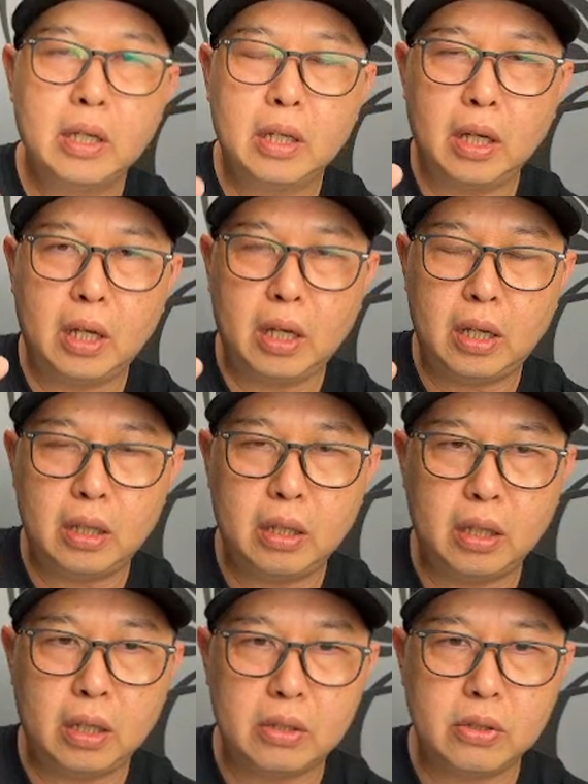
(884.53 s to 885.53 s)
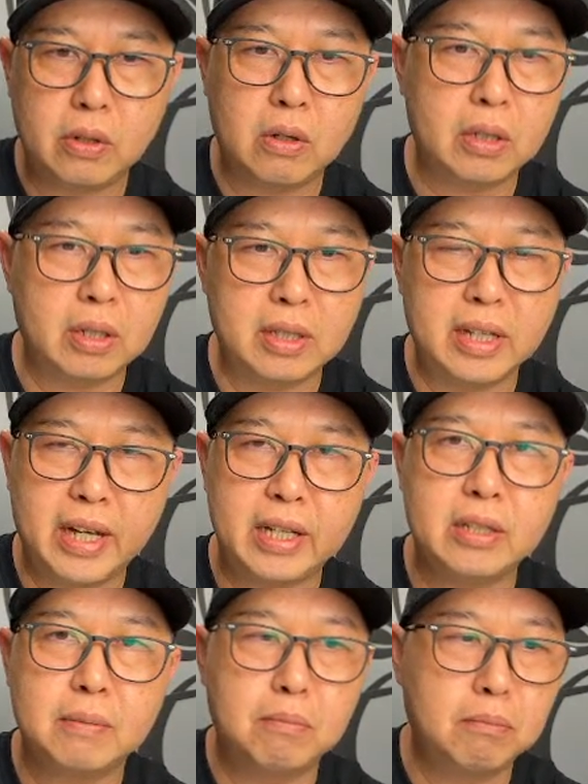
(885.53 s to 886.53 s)
and it's got a
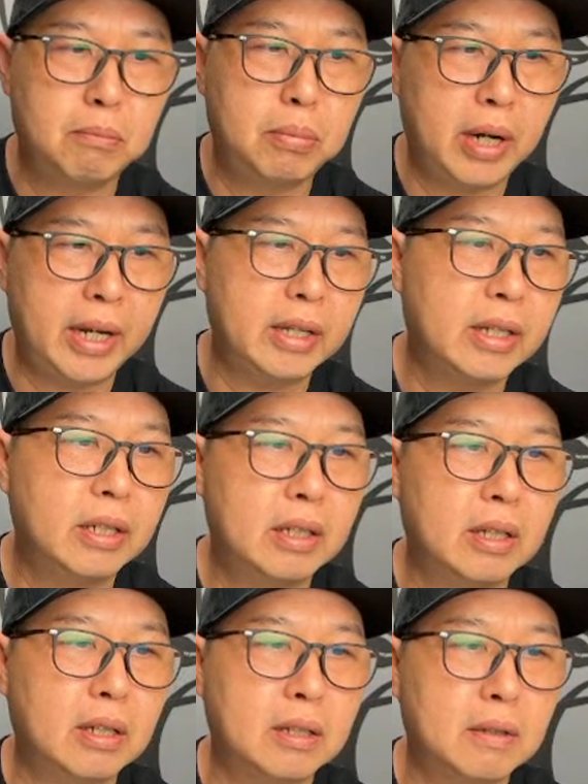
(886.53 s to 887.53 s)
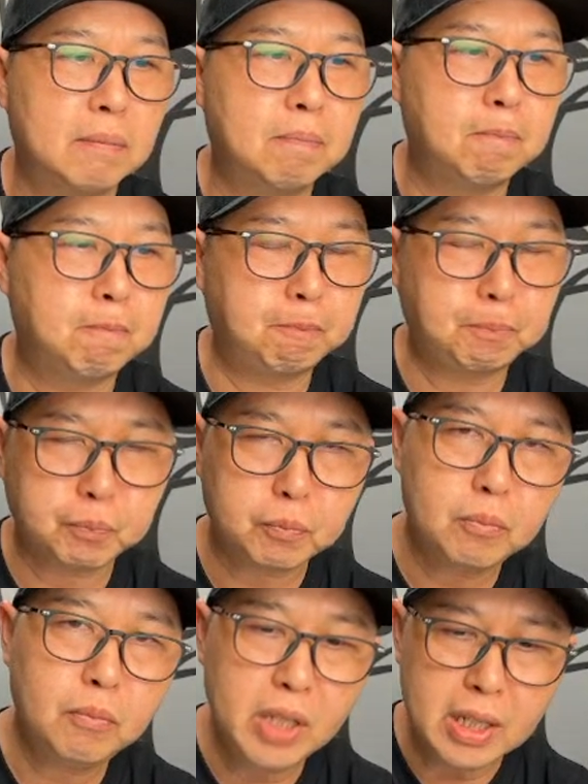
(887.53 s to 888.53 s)
nice bright
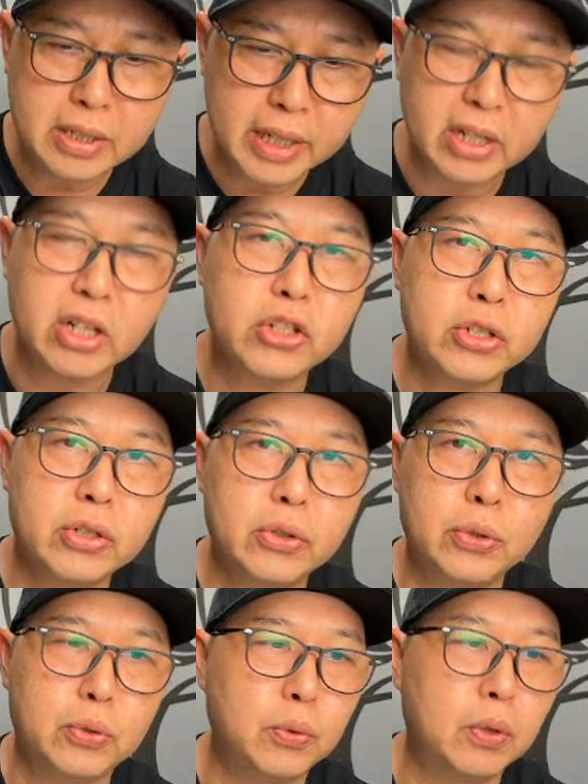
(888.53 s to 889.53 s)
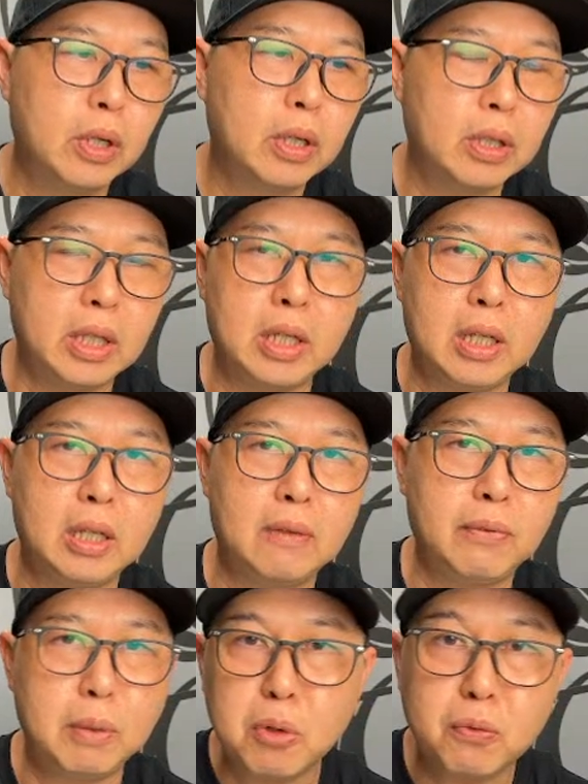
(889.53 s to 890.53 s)
signature to the
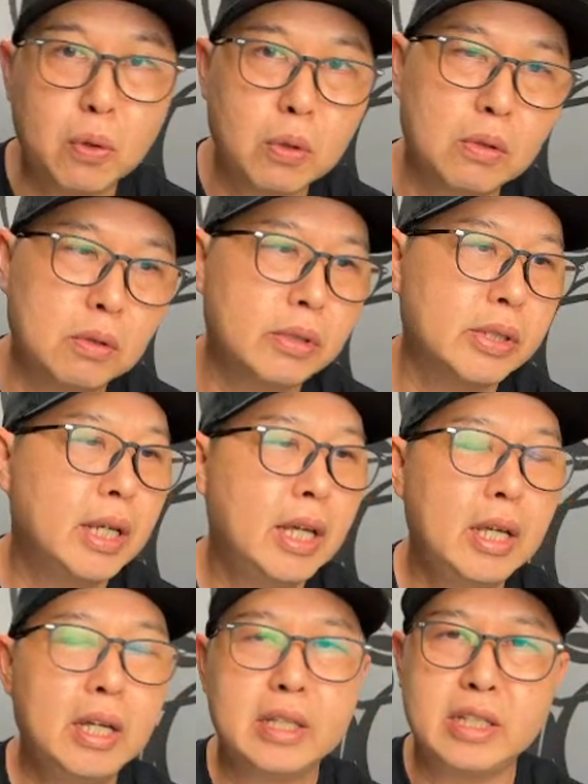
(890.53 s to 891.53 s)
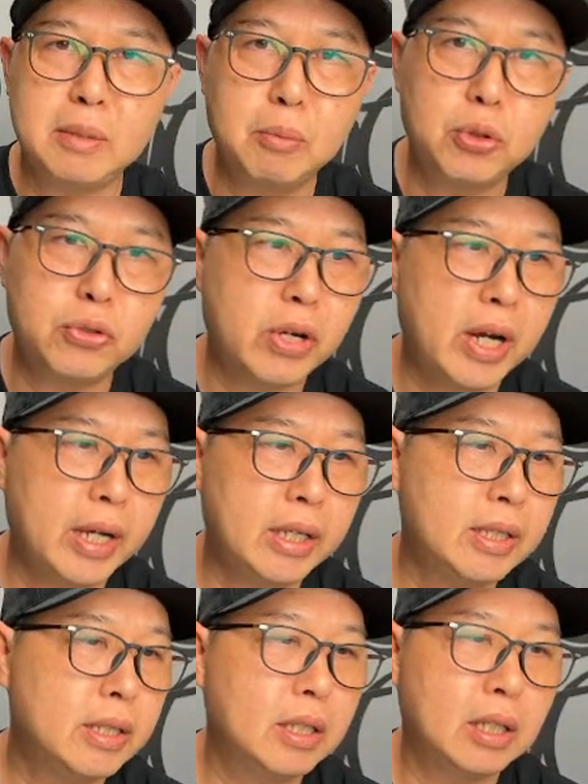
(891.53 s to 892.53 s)
female vocals, the cymbal
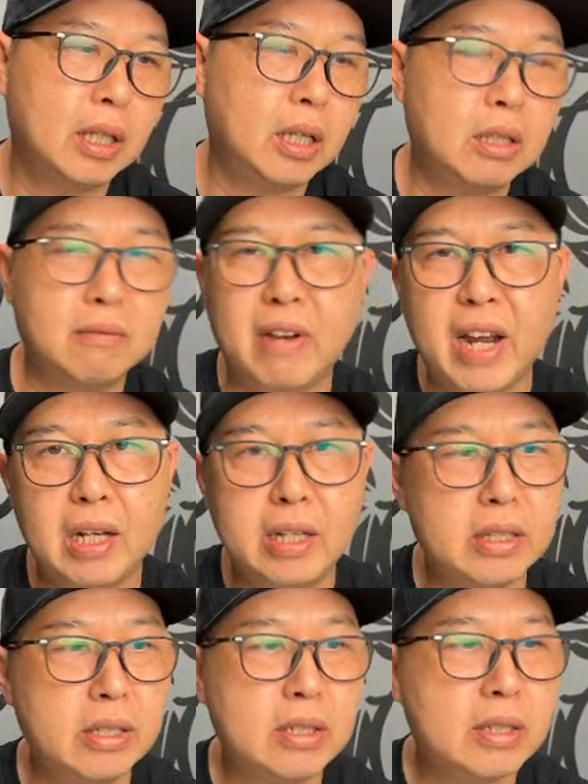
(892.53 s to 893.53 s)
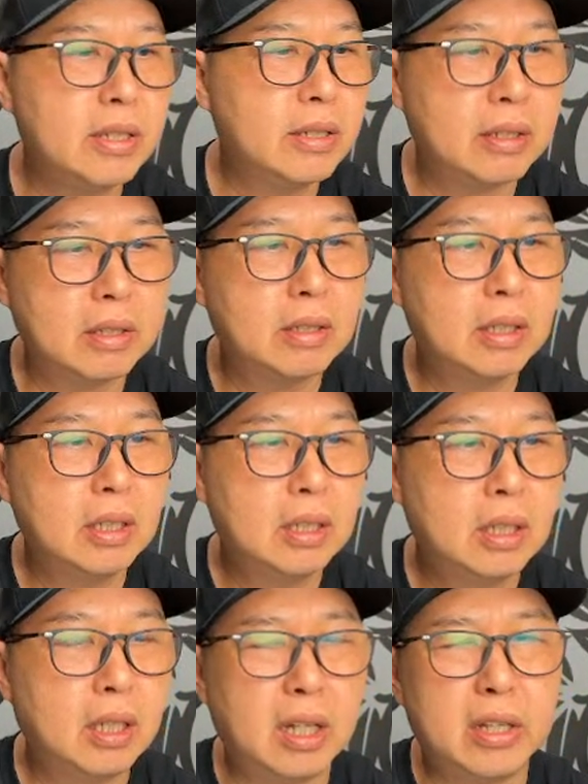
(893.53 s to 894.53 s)
strikes, and the violins,
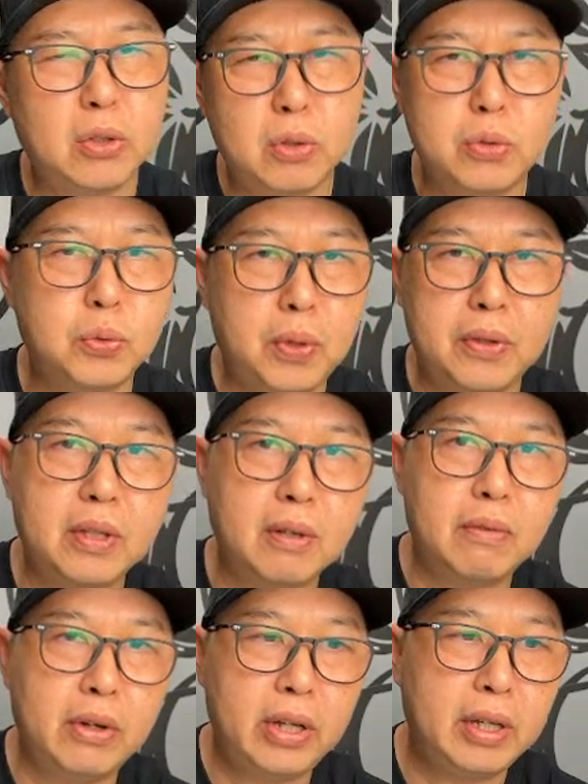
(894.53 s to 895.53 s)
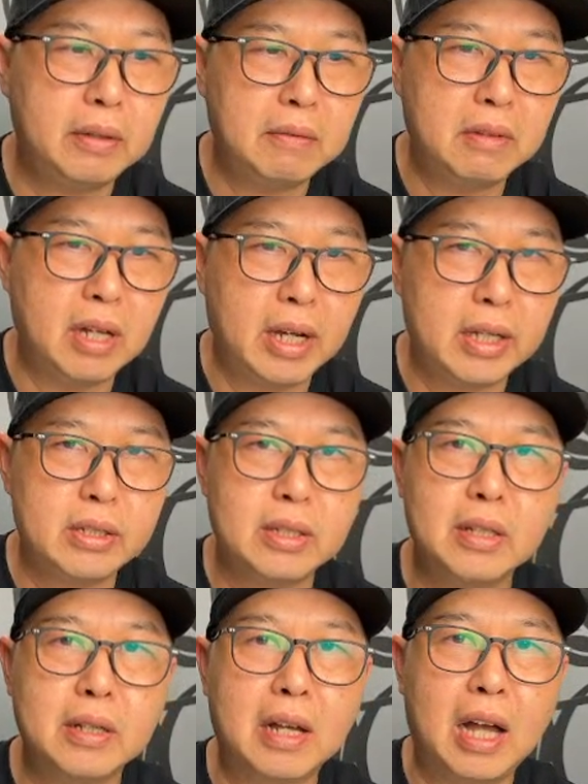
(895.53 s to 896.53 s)
and those with a very nice
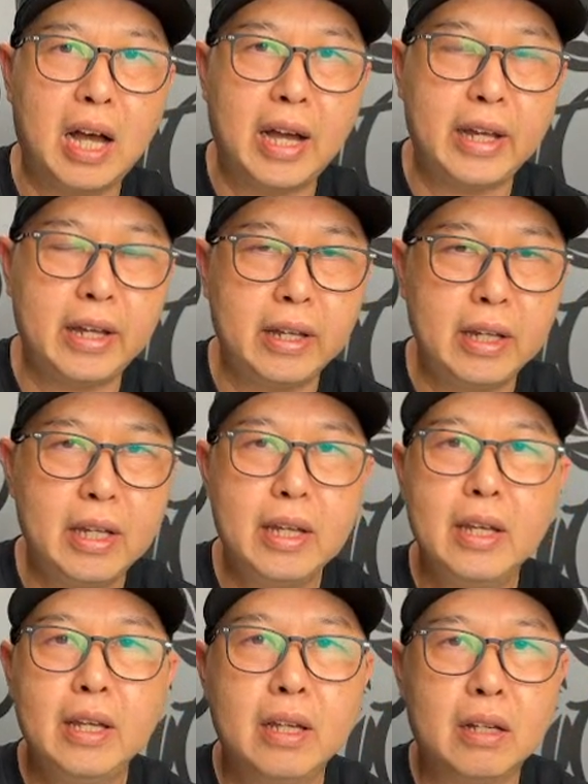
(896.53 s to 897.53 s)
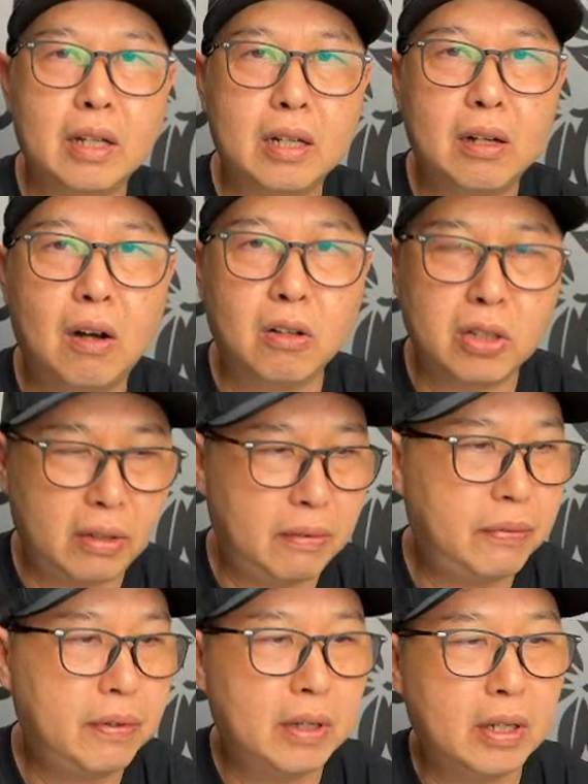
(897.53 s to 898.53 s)
high octave
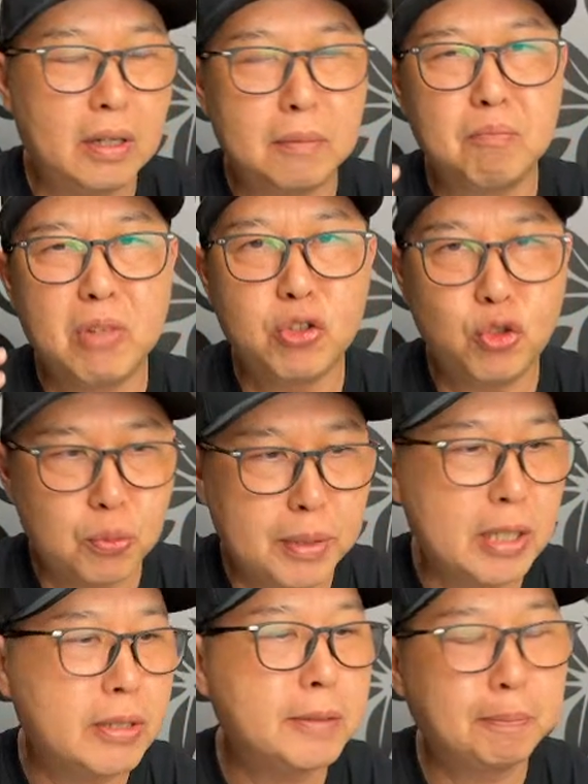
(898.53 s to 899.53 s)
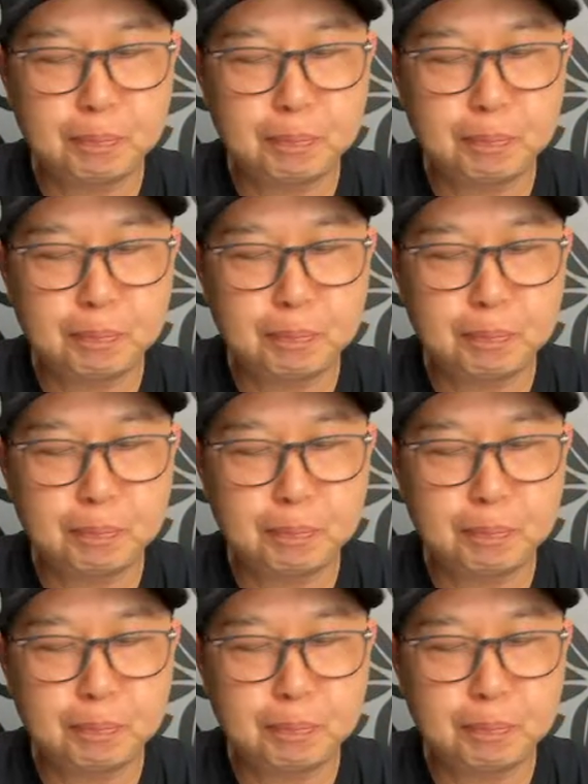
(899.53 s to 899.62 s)
instruments.